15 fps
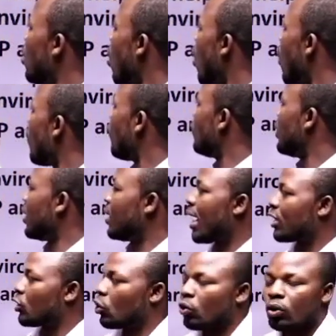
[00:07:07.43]
of the
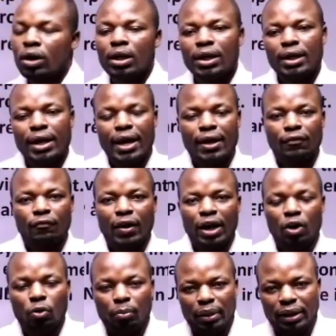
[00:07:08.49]
natural
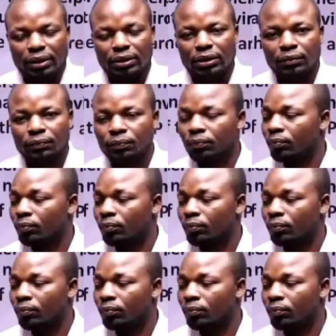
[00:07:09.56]
environment.